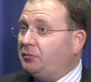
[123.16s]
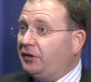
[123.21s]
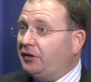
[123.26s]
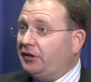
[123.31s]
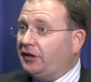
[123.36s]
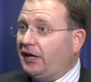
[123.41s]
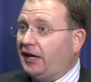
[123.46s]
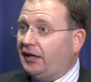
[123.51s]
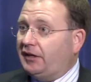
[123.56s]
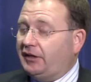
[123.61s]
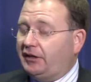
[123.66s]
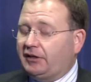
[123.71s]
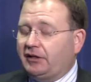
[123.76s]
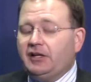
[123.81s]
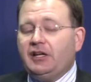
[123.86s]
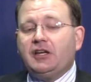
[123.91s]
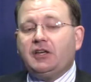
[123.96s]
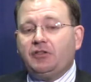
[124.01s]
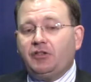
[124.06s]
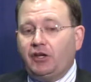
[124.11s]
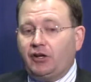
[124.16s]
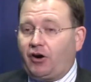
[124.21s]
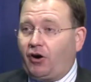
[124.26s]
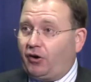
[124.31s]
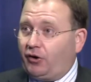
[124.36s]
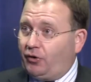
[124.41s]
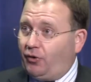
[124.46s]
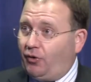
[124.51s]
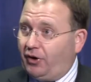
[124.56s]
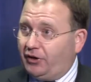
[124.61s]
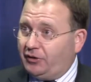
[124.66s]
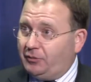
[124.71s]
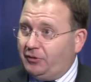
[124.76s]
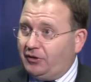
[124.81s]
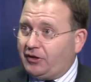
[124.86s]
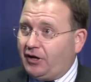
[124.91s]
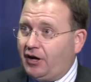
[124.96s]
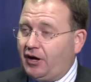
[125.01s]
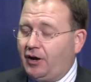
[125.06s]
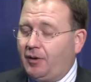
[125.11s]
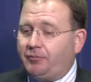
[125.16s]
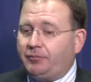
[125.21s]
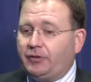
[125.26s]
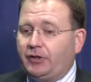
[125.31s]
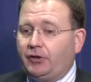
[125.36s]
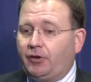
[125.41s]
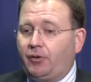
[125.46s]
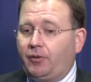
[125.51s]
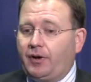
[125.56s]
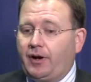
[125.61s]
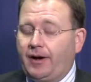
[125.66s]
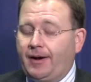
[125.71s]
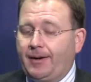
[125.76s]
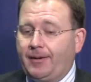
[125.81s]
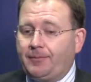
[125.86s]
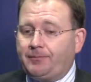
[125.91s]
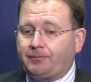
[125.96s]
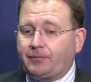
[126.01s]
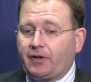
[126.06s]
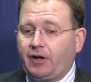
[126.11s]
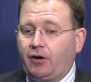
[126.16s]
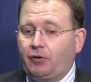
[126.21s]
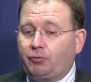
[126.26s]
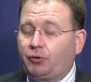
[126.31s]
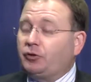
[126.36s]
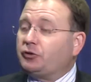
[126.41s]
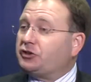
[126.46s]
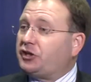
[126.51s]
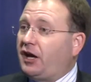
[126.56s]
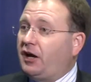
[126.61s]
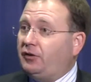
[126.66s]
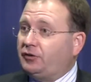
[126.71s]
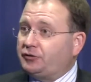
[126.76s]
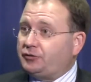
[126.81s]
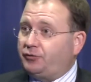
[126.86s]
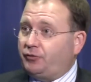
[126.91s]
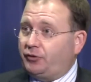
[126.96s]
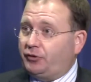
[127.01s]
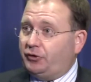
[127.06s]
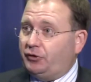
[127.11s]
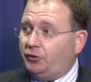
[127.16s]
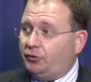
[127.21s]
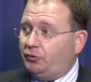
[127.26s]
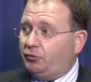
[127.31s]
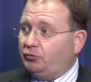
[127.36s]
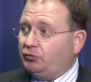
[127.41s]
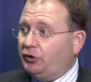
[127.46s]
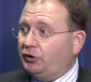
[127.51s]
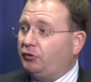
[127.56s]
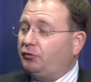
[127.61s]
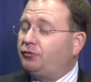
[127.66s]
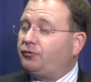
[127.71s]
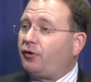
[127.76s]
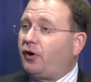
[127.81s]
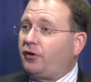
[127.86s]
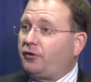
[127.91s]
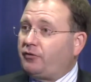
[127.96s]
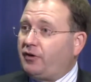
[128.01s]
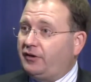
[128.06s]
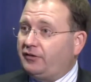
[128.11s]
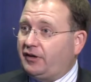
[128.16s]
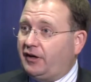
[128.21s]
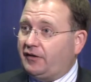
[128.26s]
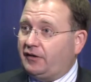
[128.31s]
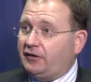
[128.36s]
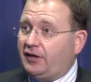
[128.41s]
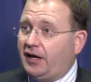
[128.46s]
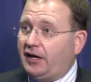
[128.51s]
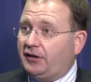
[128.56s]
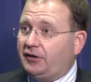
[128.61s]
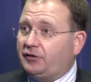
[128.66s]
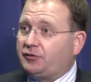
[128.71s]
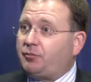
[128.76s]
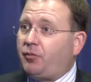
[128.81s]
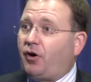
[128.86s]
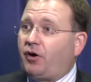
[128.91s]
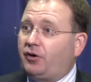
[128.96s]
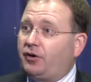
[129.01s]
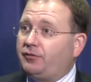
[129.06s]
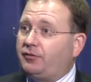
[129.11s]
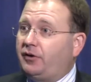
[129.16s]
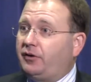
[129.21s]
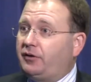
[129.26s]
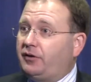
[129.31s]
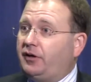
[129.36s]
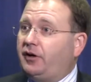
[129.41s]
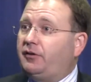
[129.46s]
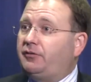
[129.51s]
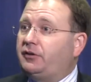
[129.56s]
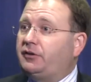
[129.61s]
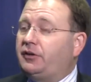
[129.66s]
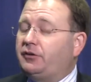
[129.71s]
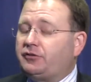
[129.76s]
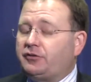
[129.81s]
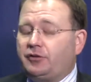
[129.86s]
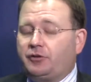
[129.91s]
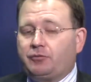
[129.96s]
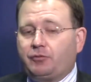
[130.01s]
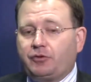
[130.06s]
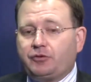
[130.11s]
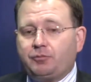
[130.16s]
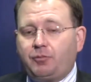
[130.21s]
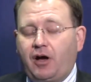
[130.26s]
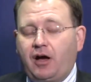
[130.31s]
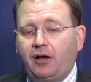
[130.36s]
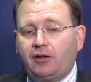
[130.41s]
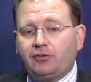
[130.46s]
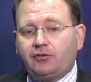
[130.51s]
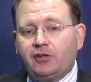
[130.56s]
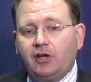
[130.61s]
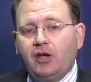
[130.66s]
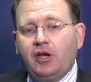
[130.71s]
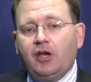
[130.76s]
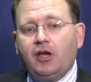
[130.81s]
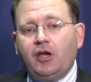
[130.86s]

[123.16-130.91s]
mitigating, that are going to become, a real challenge for you, farther on down the line as part of an incident response.